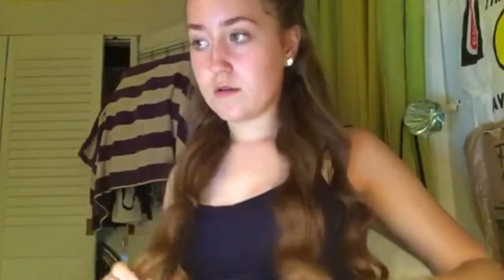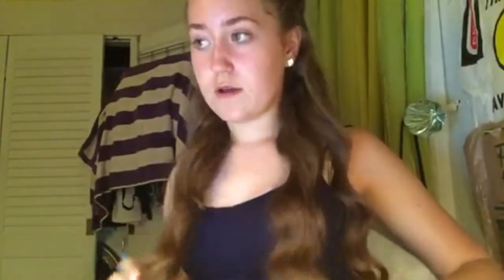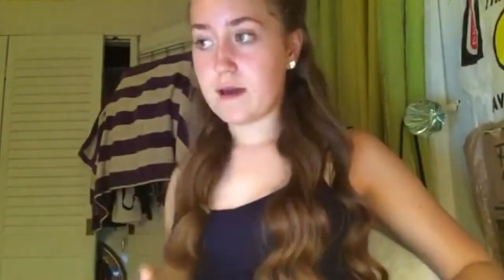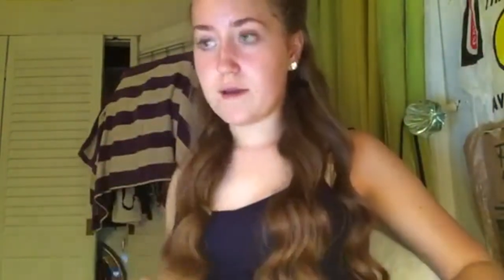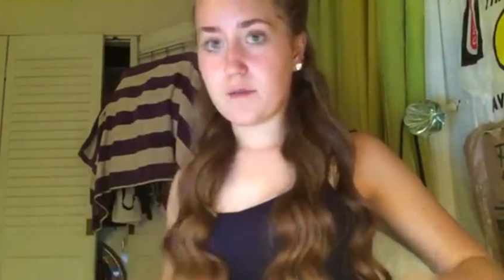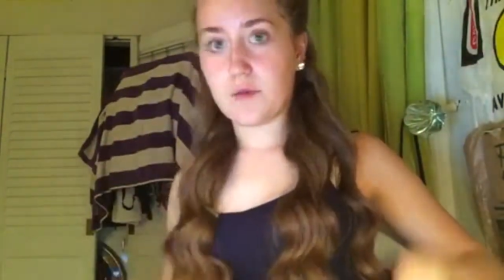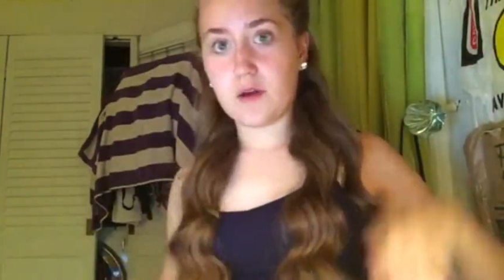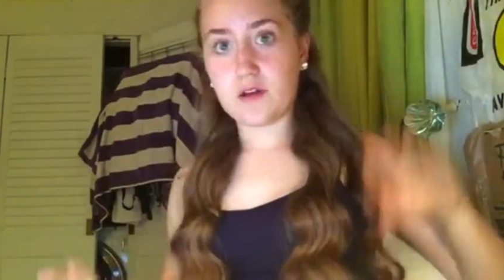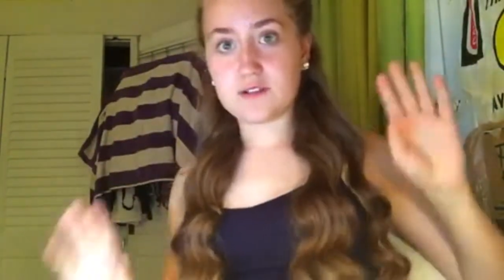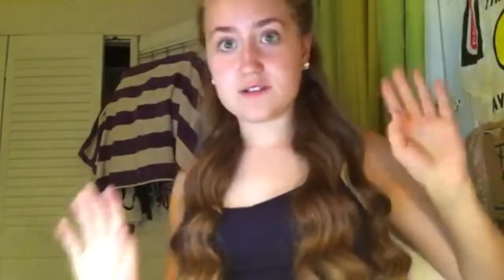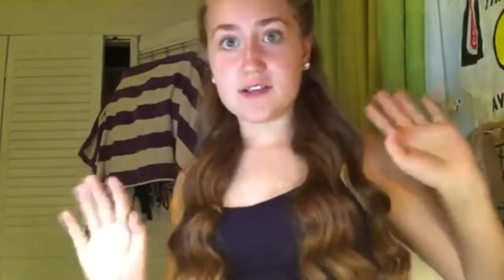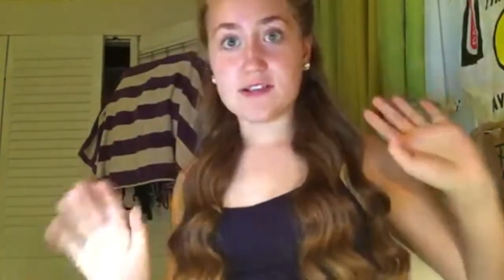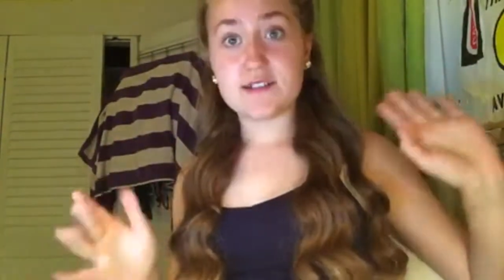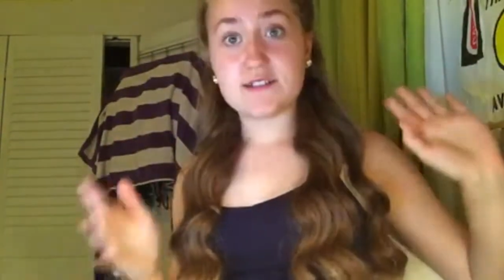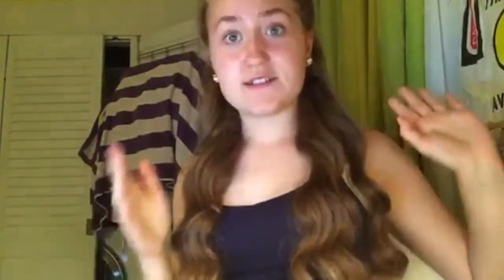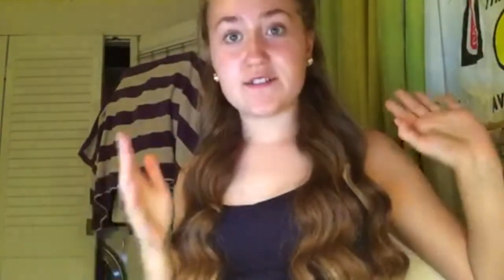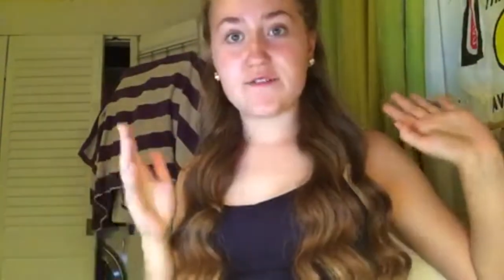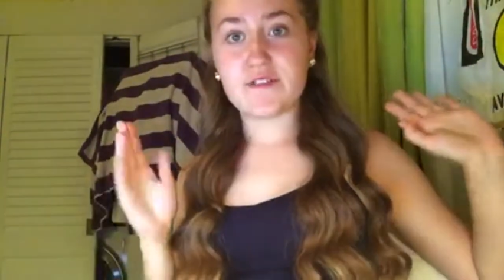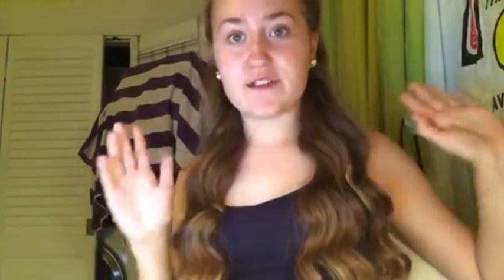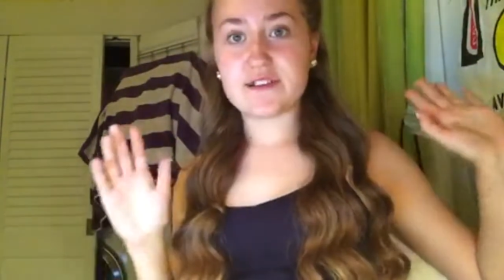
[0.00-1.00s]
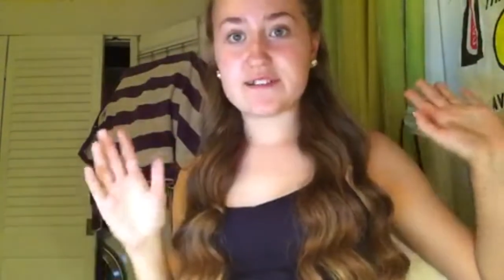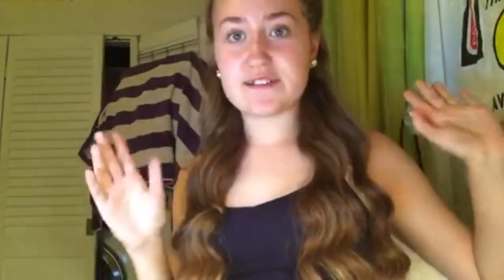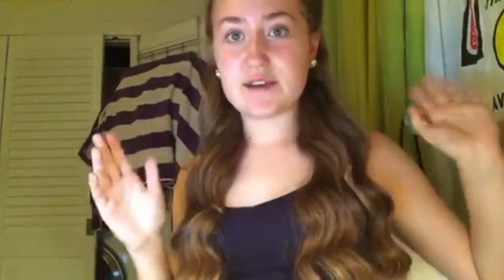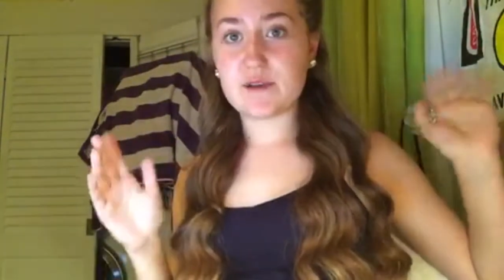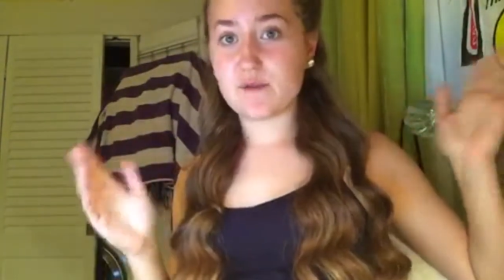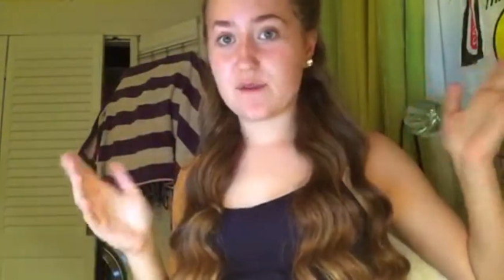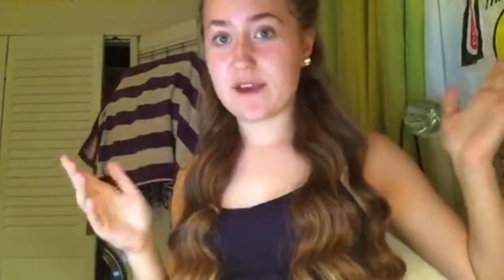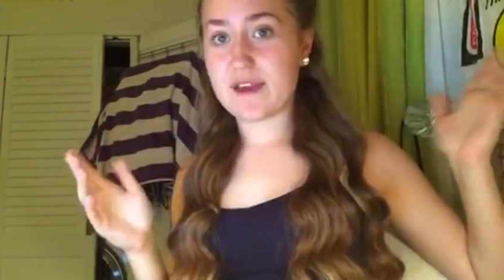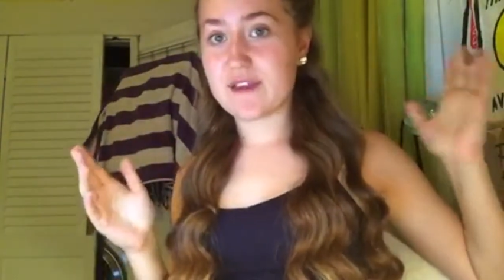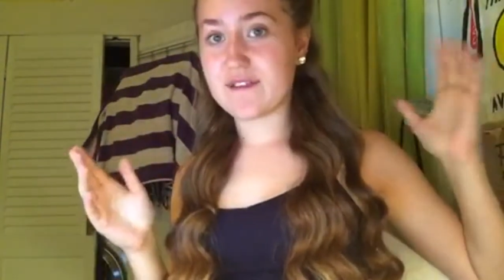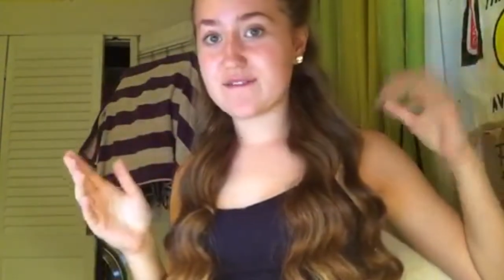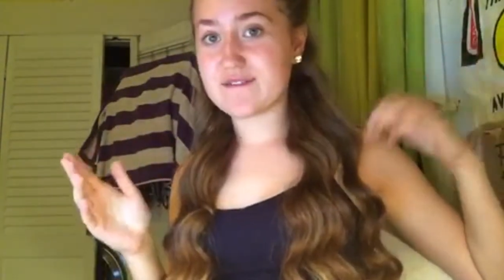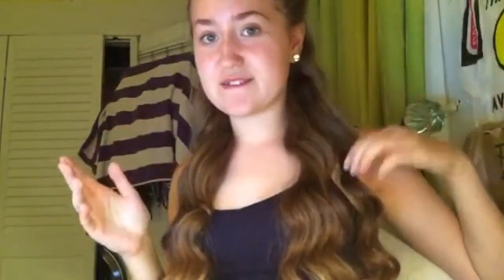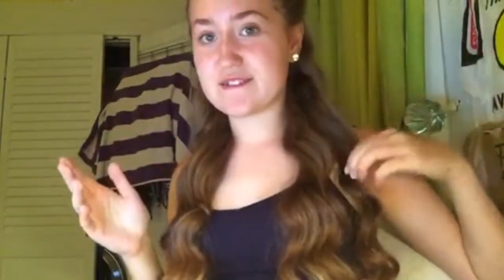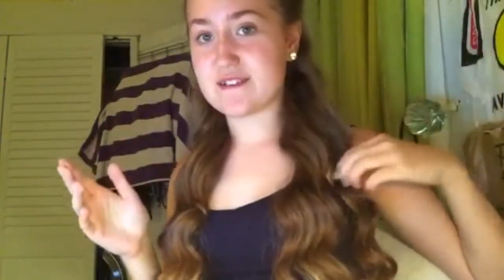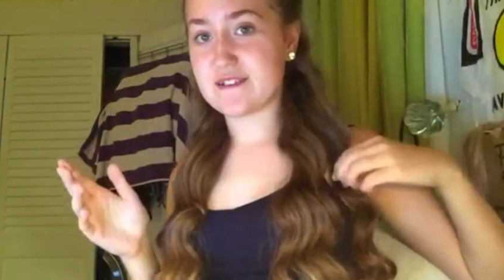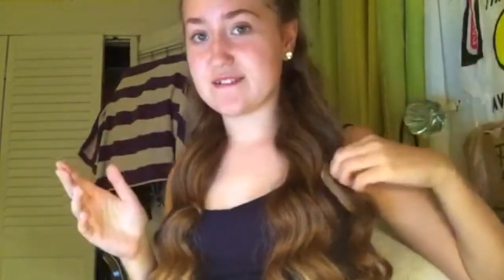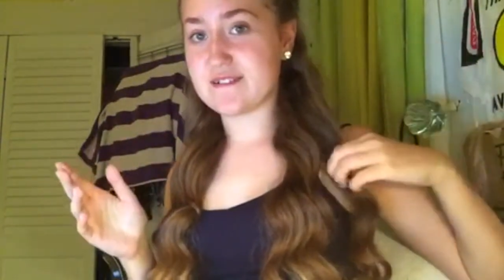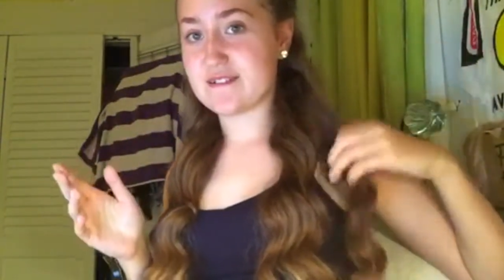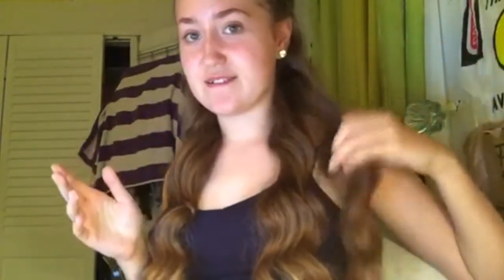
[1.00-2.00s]
I apologize if I say waves,
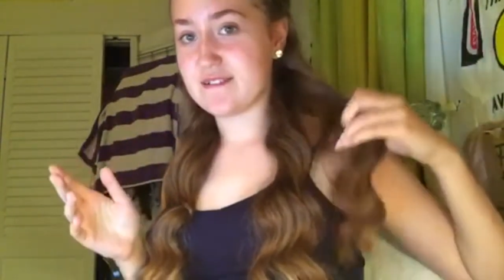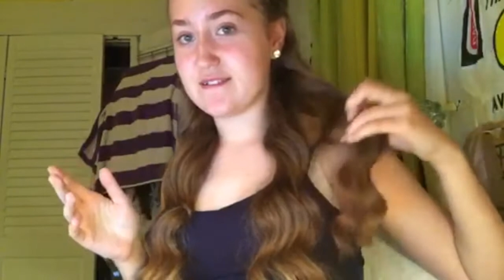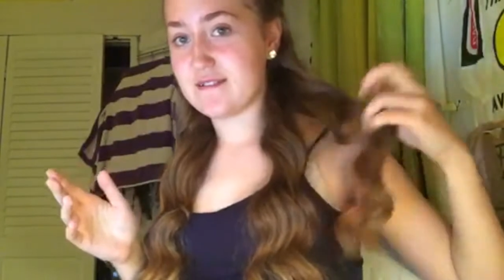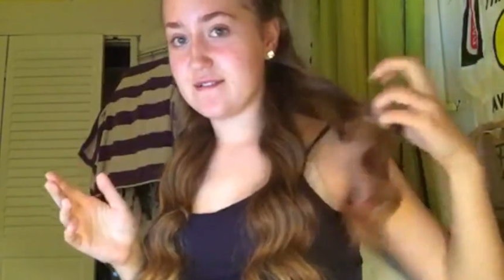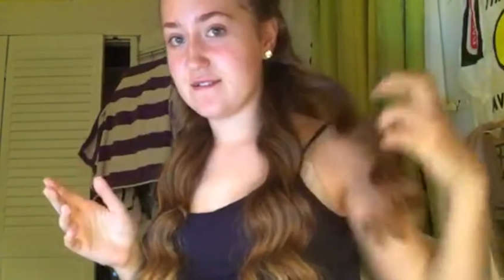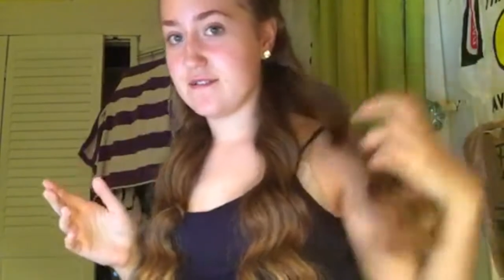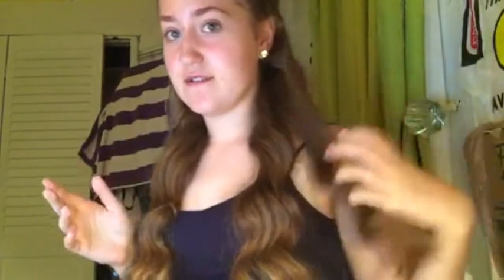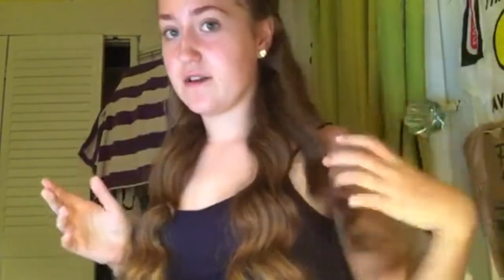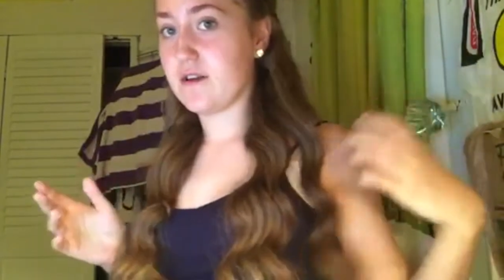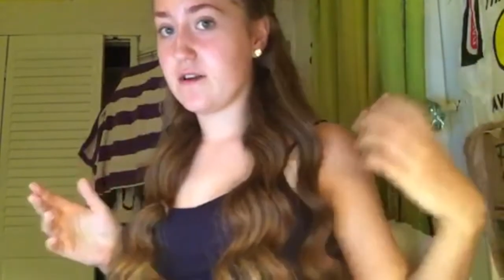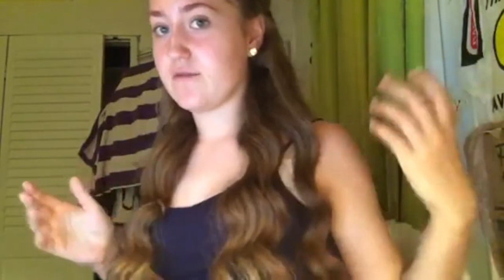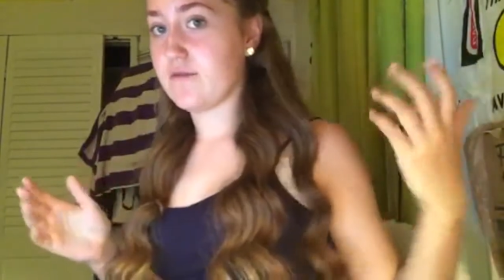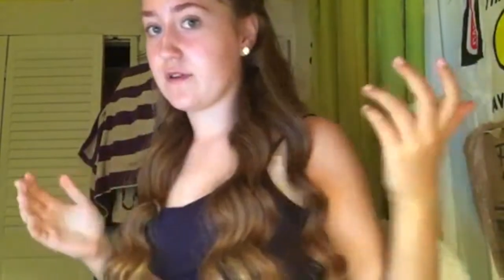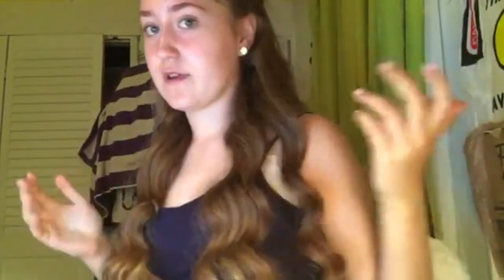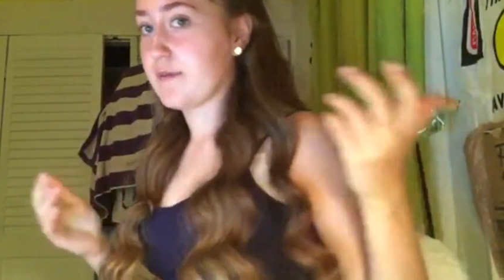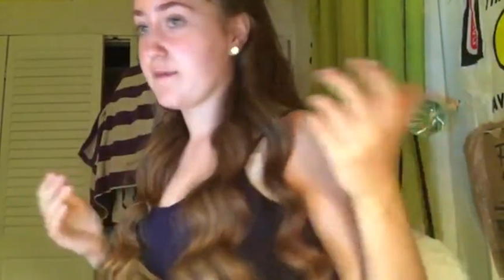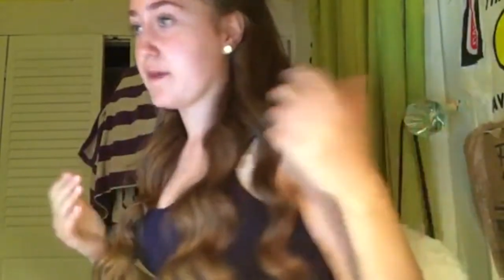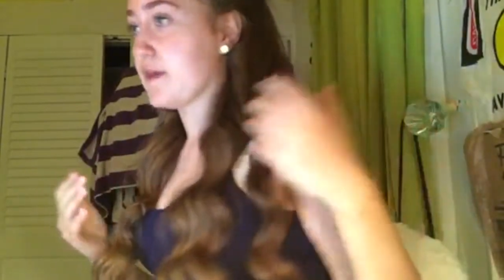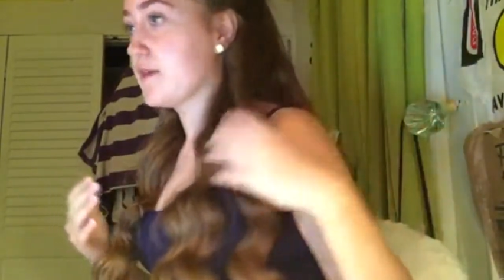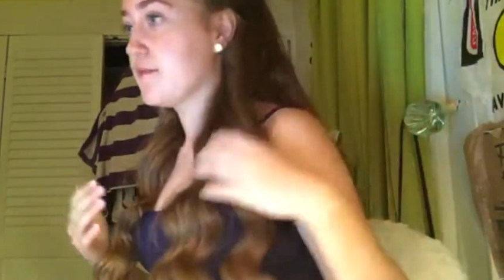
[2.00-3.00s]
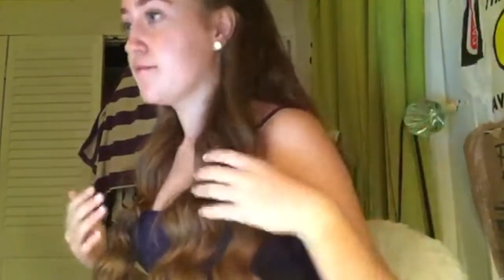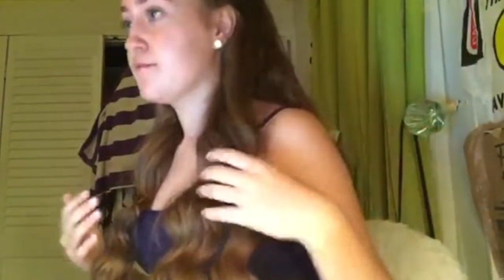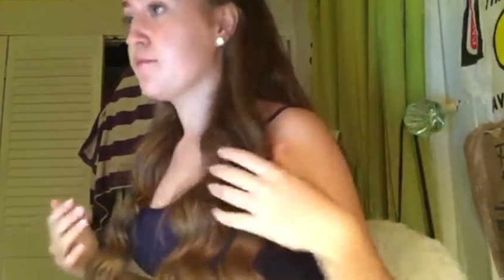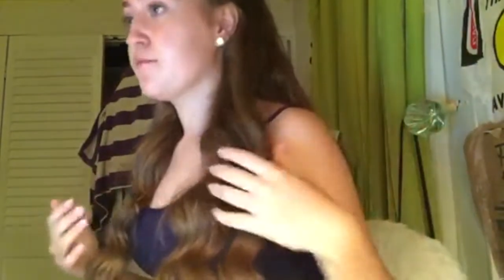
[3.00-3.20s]
that's not what I mean.